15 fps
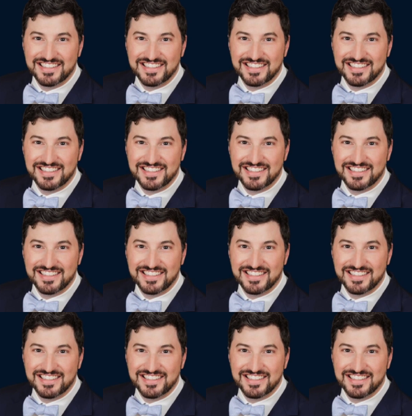
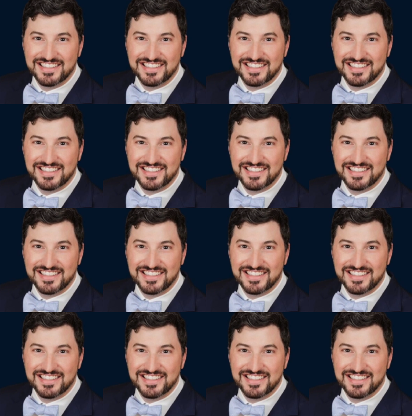
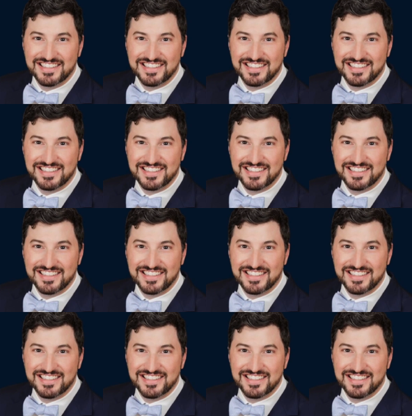
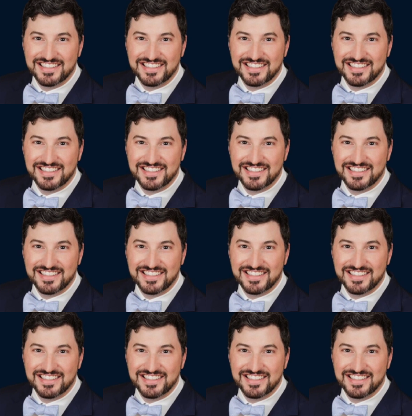
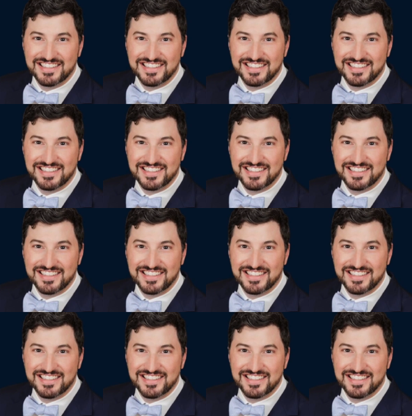
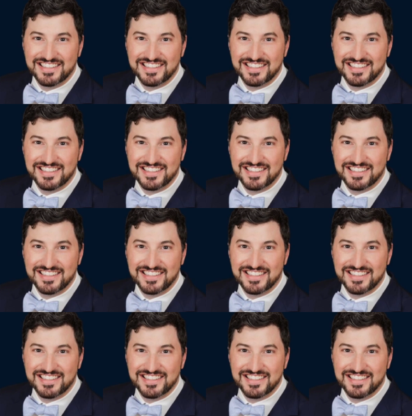
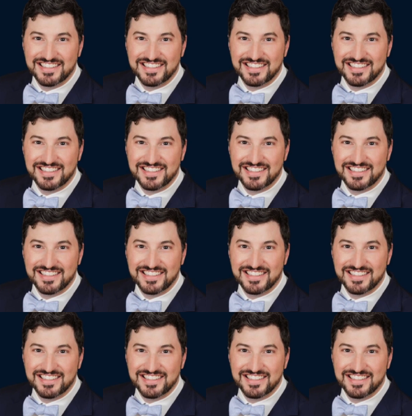
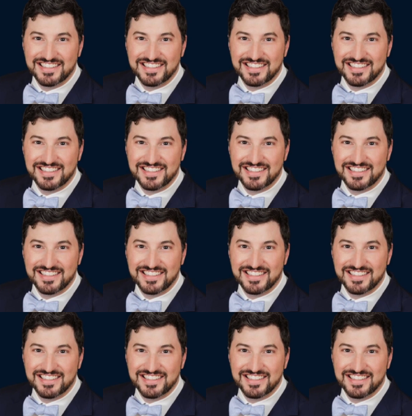This is a still picture; no speech is visible.